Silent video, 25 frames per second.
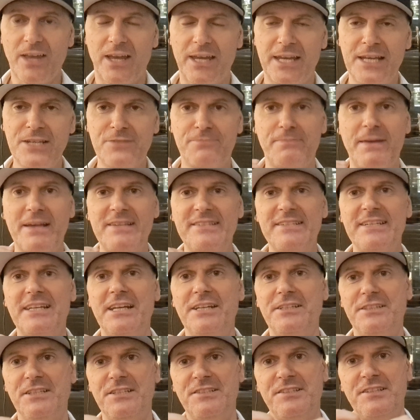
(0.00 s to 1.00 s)
is
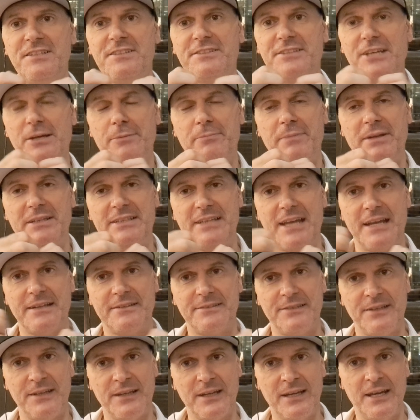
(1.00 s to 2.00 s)
basically
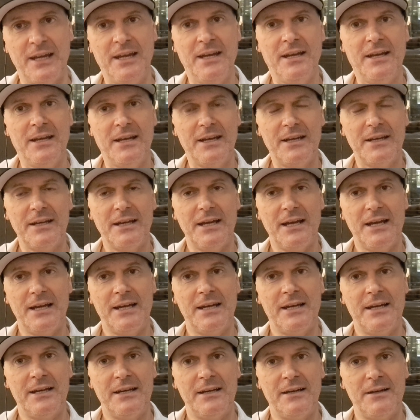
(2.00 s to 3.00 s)
disintermediating
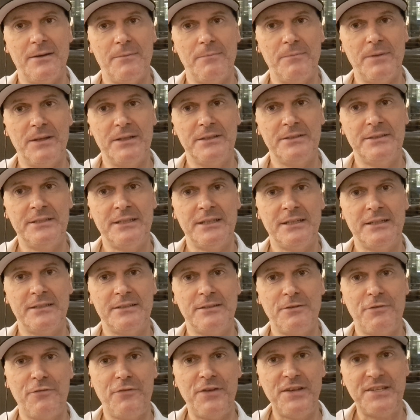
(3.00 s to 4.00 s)

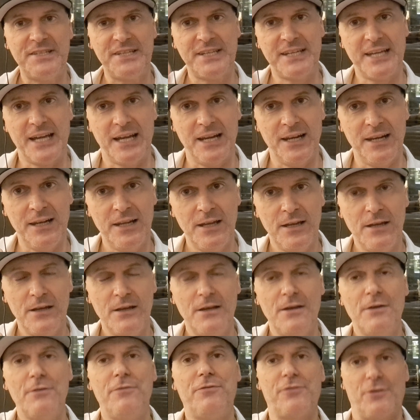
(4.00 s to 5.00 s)
the physical
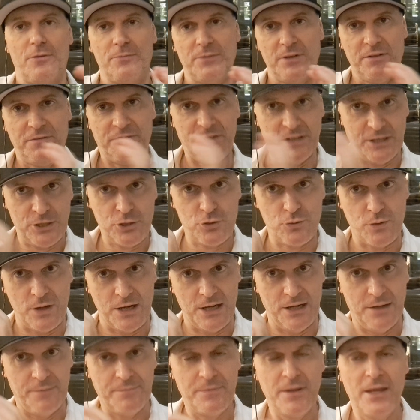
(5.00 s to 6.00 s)
from the
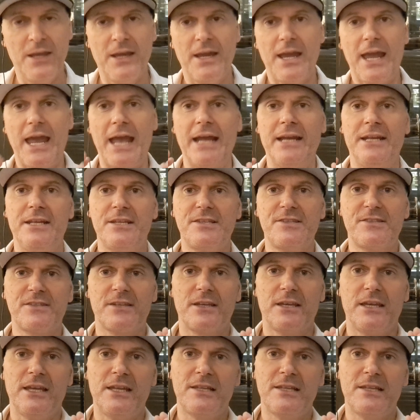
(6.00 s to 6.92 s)
virtual, and it's